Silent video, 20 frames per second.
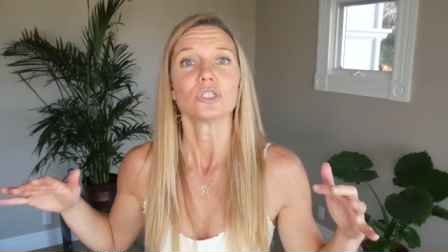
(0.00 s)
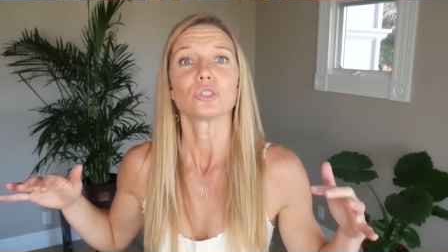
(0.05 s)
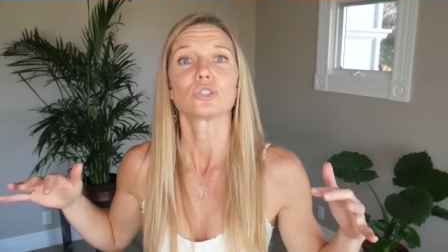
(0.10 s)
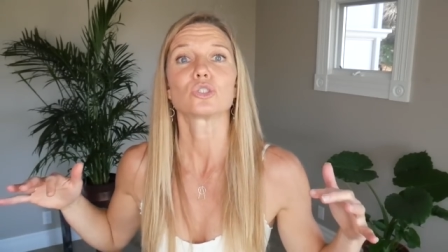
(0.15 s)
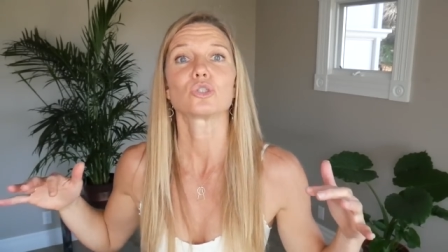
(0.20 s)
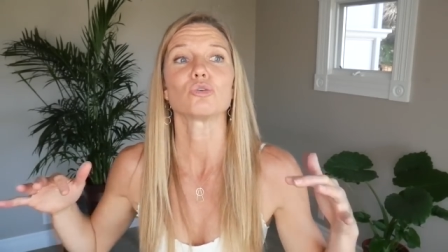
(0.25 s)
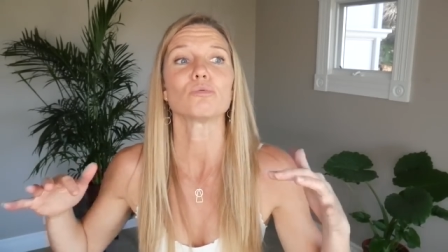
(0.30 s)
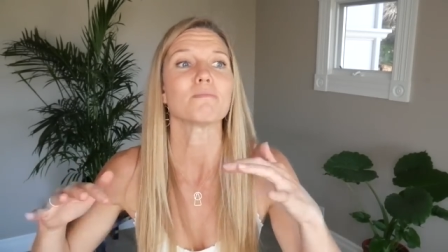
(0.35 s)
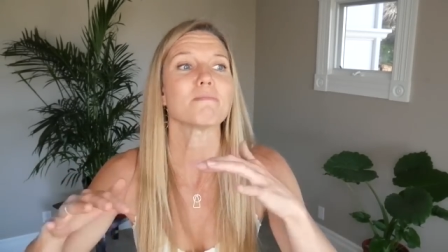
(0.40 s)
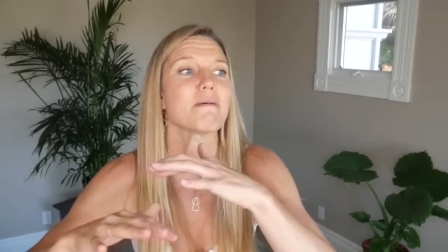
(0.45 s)

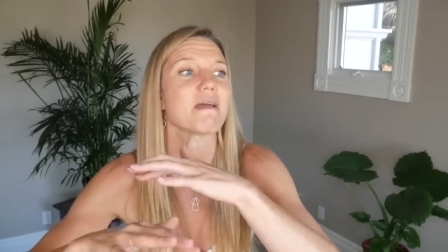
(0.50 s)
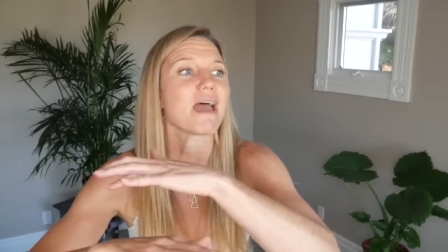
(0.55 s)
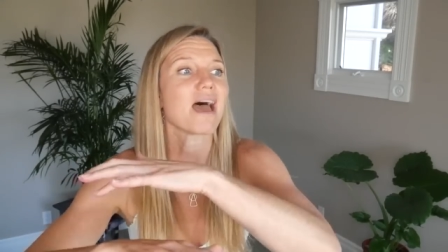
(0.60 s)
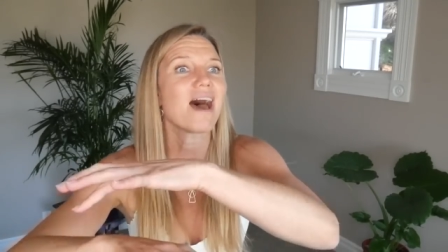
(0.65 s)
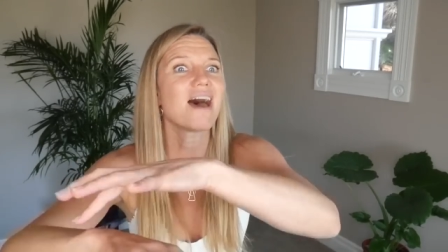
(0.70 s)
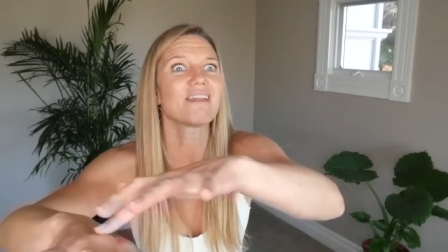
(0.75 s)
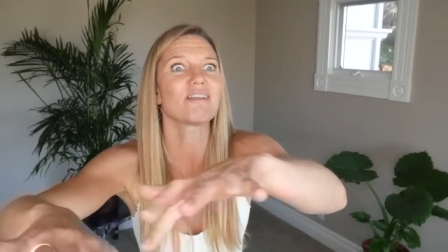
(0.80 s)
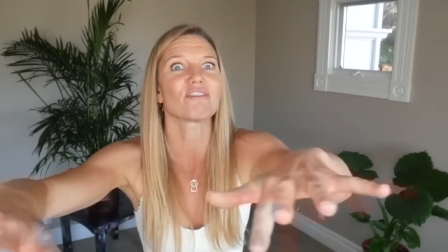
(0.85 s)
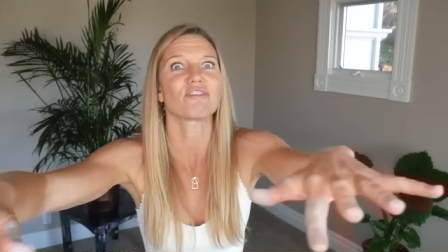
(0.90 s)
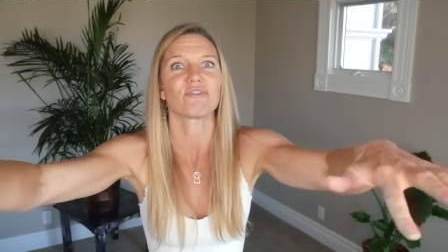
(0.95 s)
to
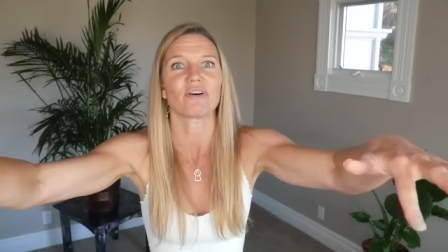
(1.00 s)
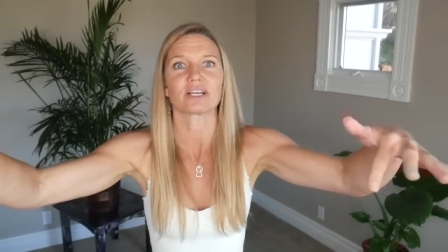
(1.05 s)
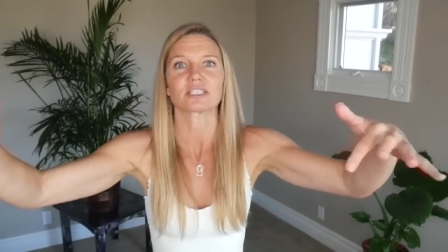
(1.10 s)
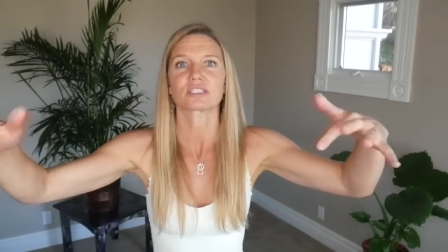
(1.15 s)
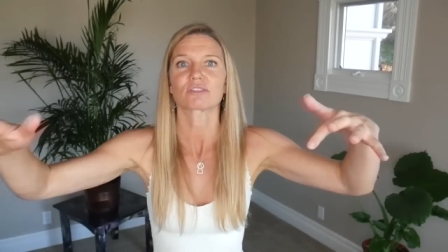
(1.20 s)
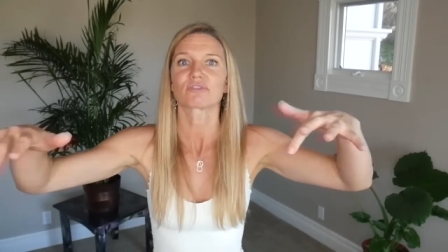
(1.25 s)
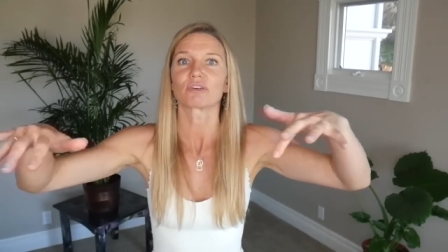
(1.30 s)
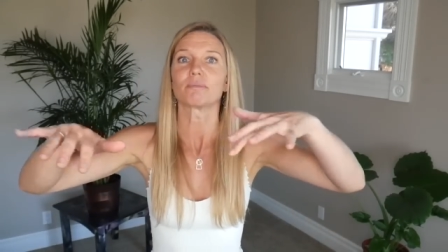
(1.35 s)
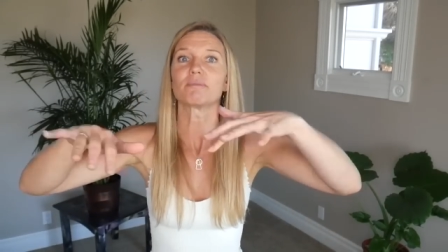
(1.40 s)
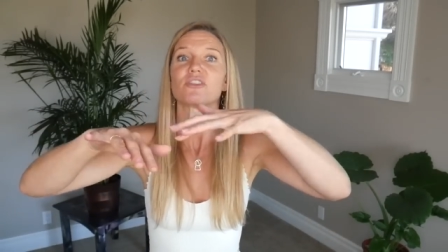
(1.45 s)

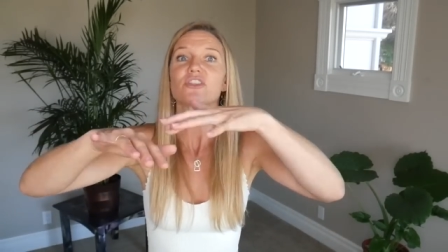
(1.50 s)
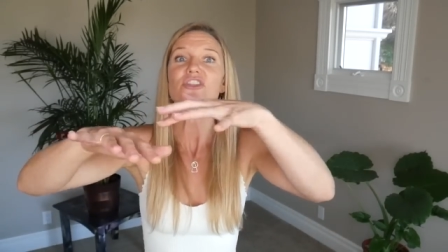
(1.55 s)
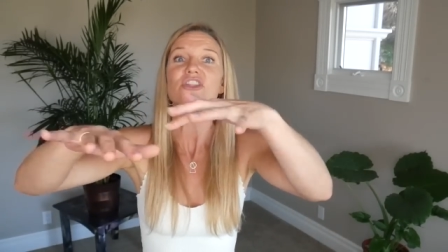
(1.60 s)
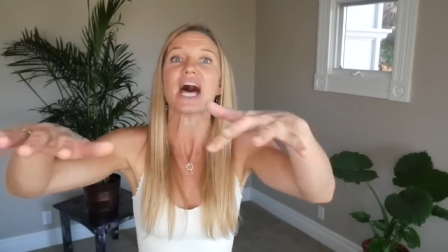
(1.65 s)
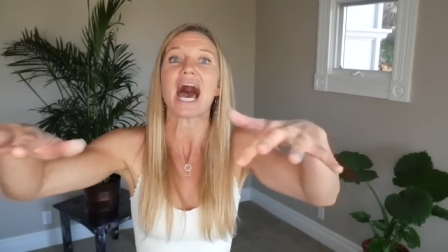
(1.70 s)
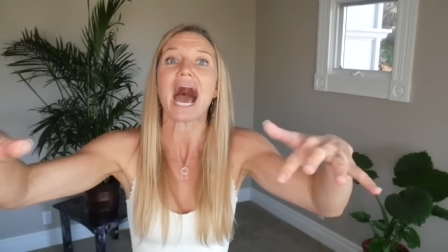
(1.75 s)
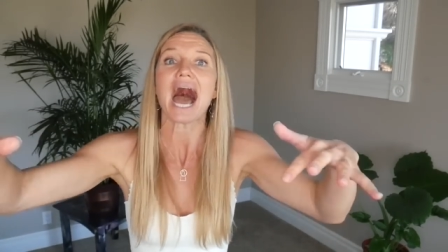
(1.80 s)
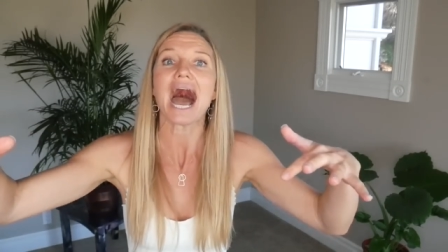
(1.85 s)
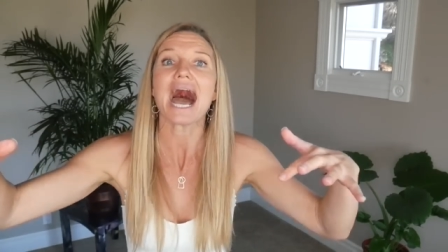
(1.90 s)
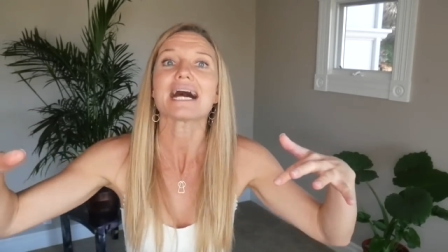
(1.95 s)
manifest from
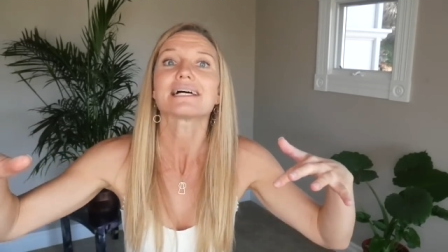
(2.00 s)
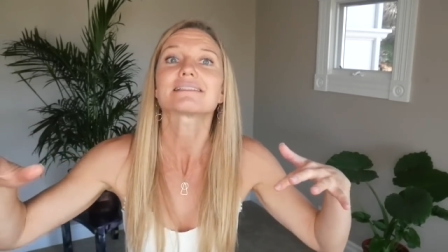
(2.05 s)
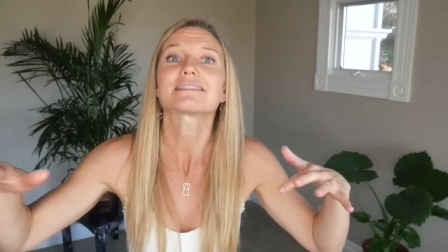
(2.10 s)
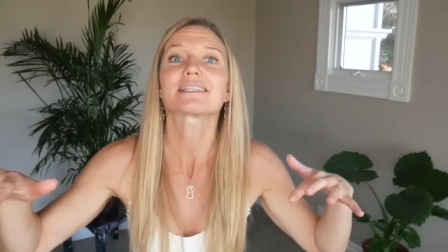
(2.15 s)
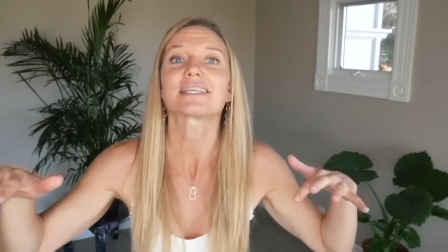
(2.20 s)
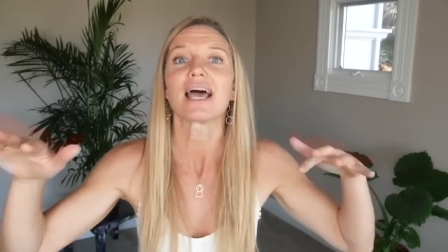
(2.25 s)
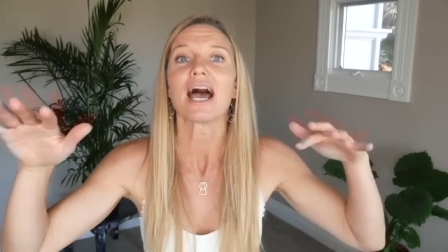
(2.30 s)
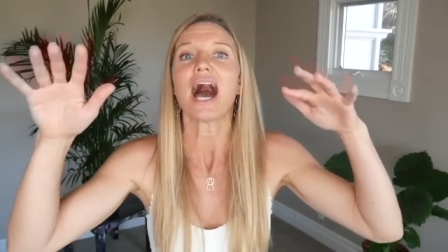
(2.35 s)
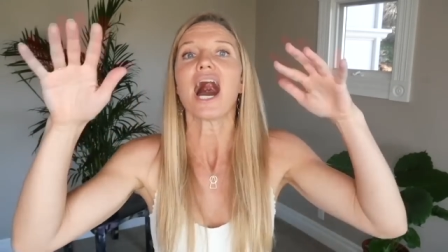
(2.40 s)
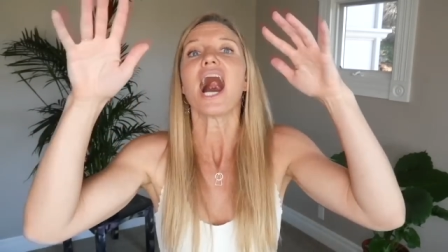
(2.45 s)
that